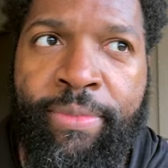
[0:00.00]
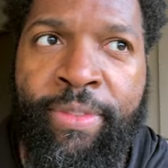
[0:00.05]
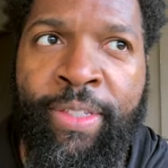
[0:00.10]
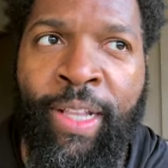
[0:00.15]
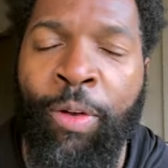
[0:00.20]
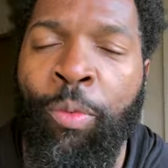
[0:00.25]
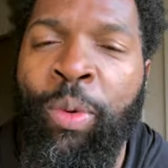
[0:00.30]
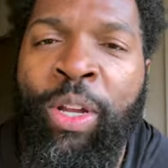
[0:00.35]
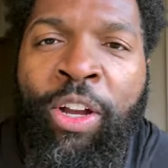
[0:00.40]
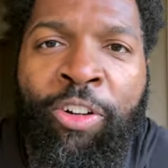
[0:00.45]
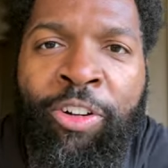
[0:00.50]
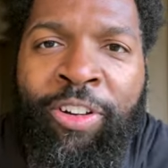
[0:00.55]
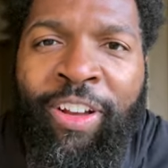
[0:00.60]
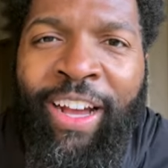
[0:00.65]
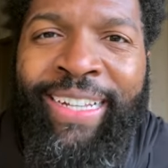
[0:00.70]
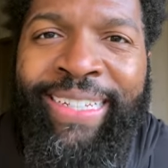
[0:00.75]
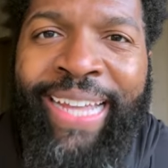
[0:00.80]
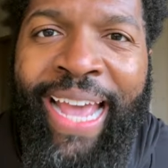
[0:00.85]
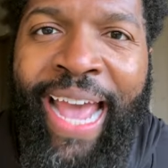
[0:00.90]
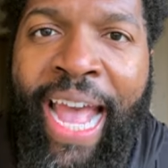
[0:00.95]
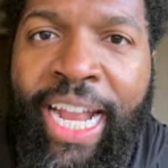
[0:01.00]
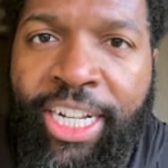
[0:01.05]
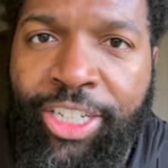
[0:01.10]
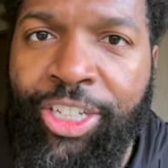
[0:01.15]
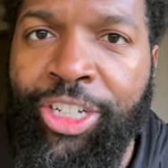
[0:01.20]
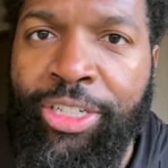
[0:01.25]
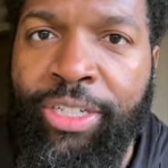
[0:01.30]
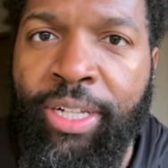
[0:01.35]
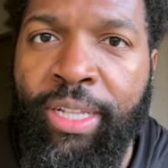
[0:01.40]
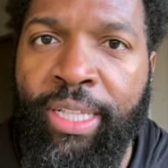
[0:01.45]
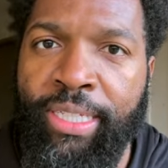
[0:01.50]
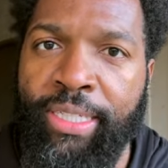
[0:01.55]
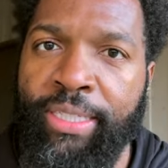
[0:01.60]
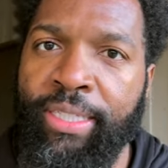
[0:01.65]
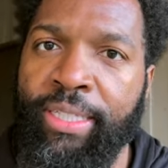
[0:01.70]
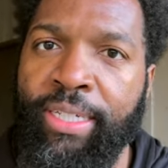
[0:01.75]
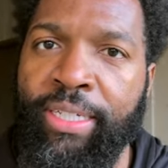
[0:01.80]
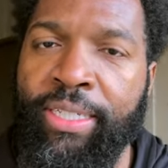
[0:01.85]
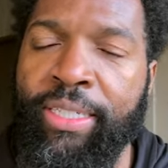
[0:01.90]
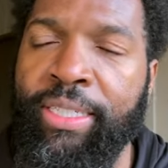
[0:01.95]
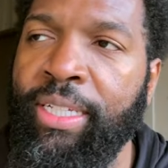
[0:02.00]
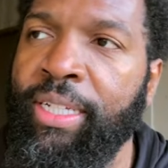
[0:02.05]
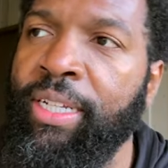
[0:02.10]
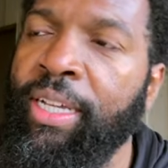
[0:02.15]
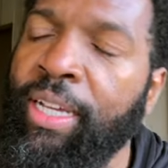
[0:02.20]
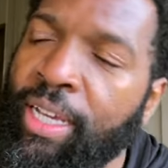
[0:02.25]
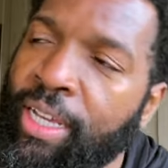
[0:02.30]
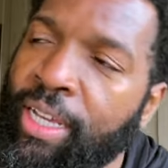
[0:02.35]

Like we are attached to these things, and